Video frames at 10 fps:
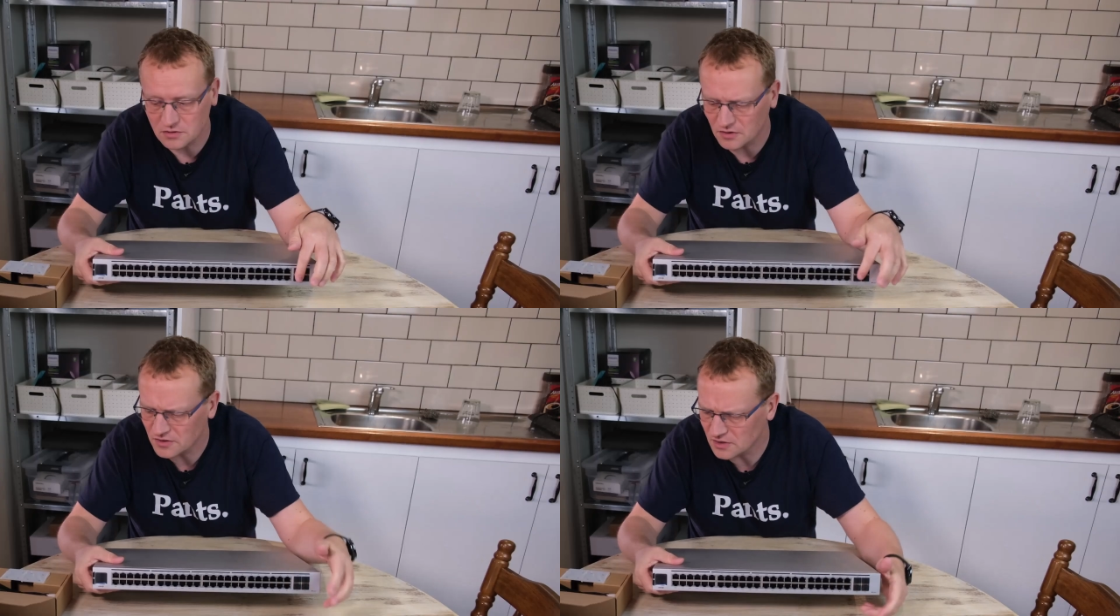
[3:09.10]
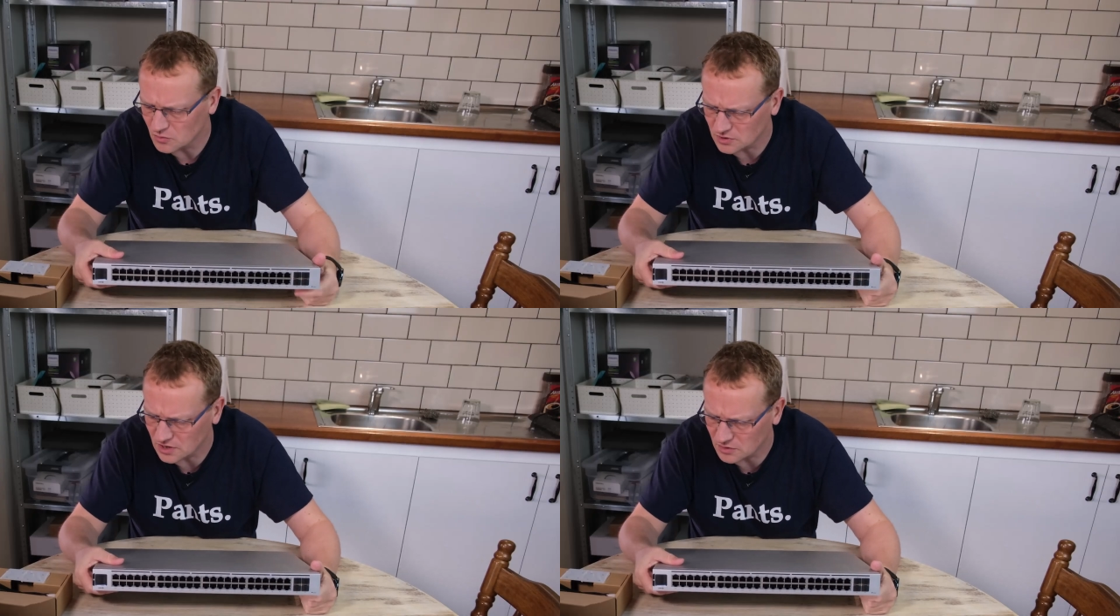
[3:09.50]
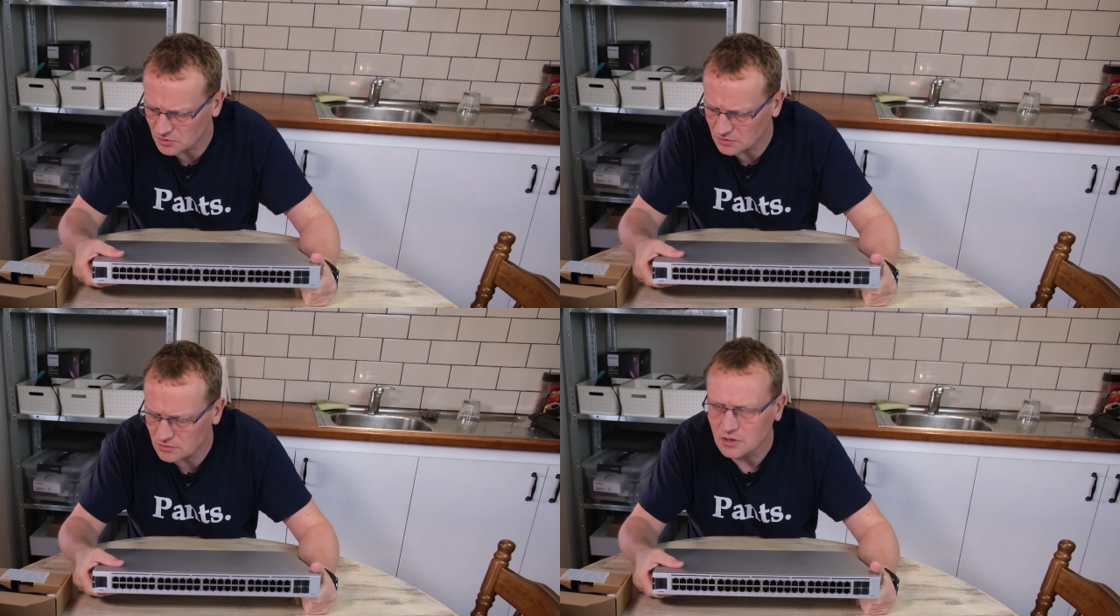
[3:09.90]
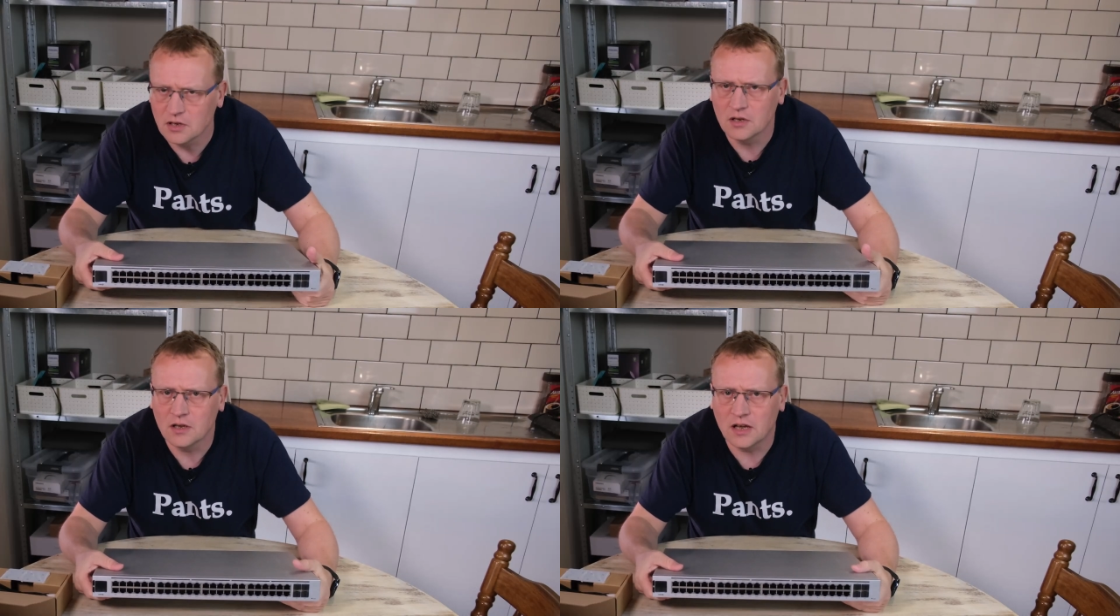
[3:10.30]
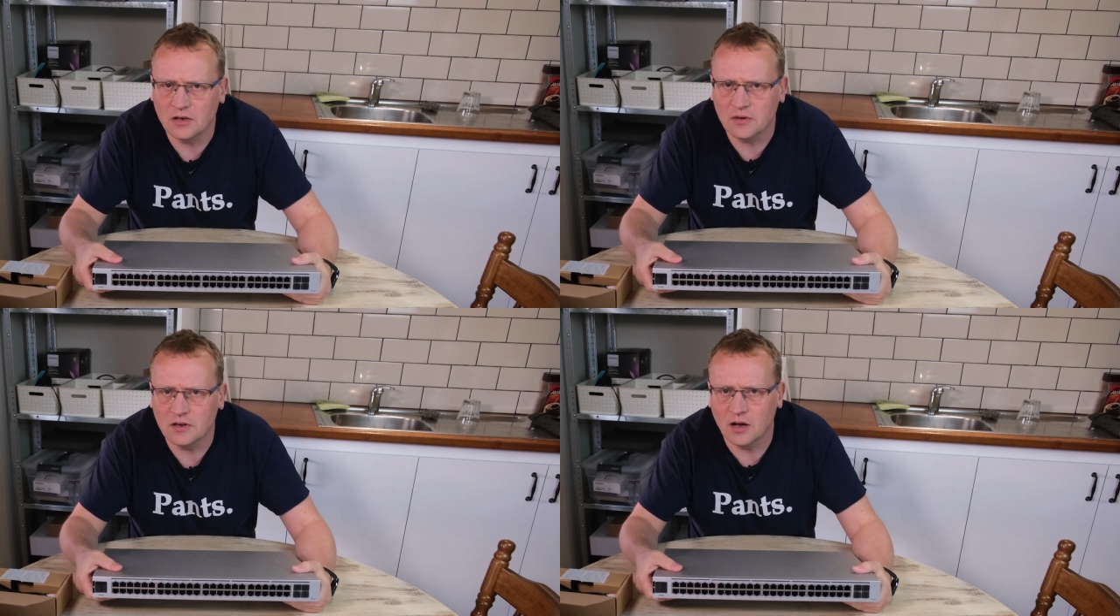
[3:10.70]
I think they're one gigabit.
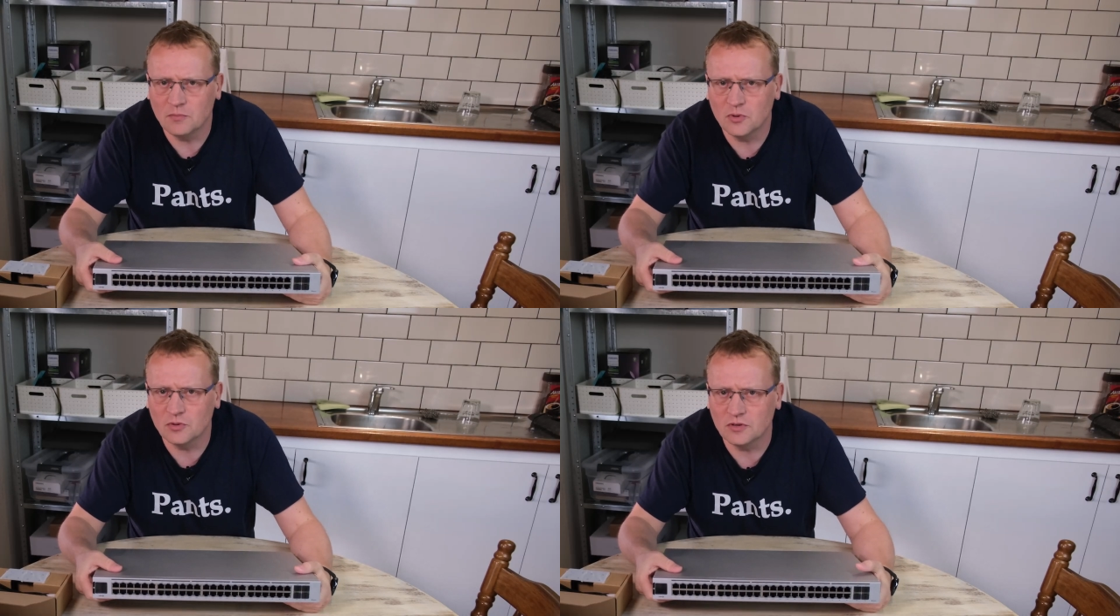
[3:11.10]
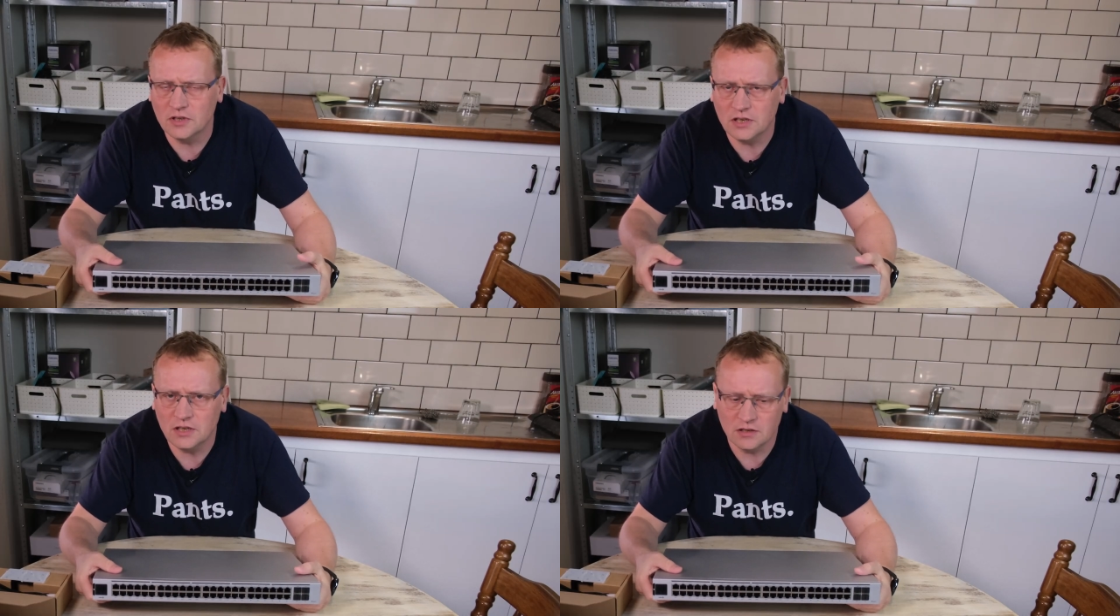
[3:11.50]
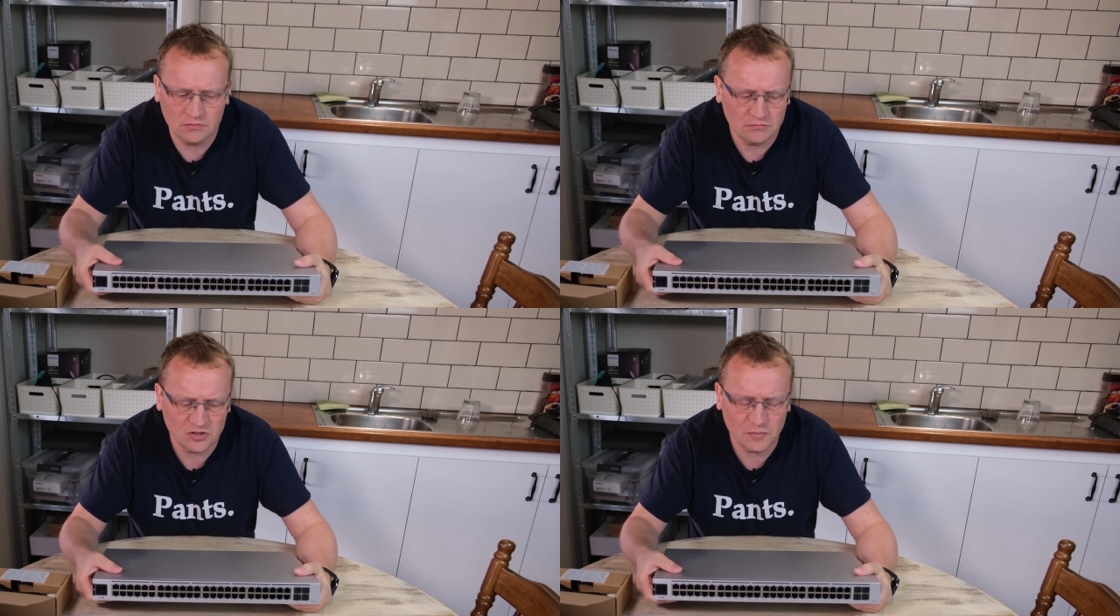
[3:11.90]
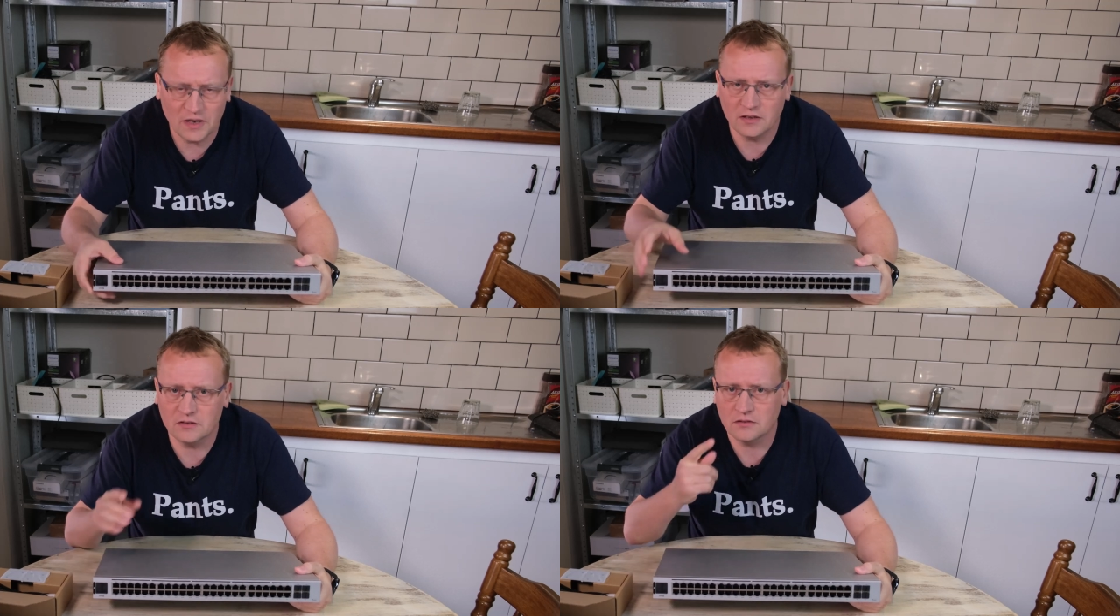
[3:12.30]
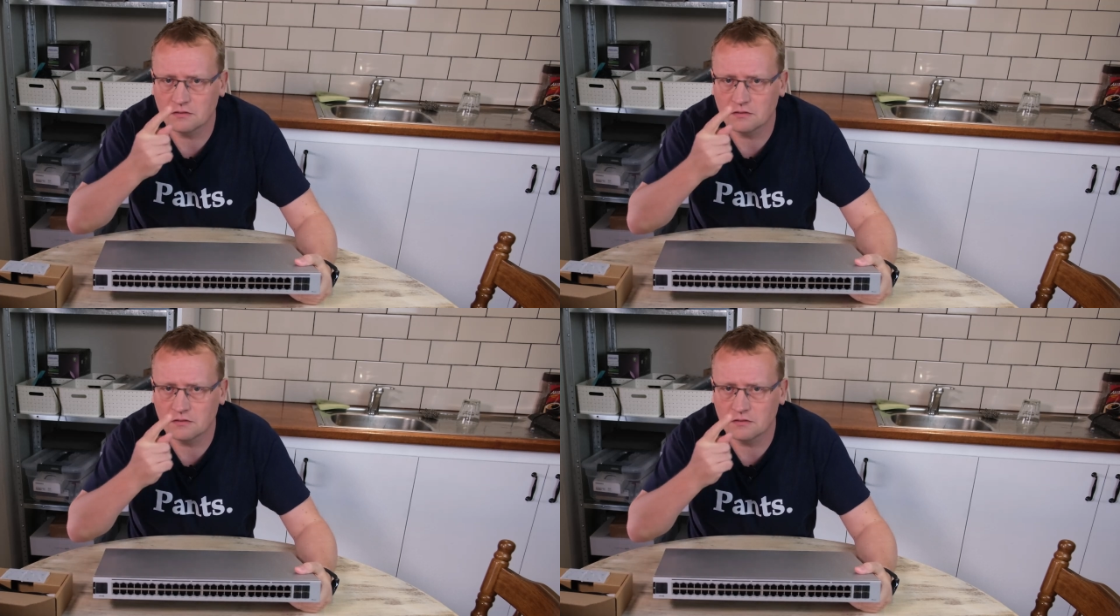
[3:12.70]
Anyway, I'll put the specs